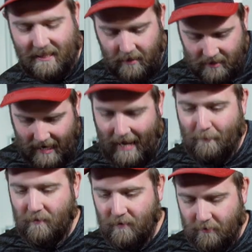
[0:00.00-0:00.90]
the
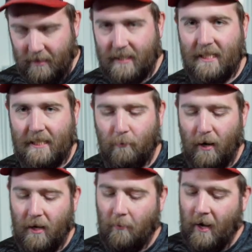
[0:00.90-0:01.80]
top of the 360
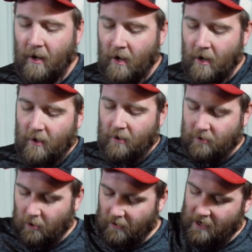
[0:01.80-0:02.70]
breakaway
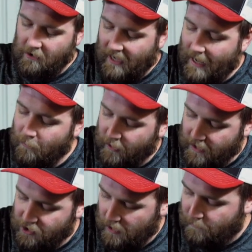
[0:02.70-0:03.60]
so that your cable
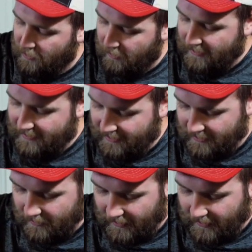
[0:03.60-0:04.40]
can jump across this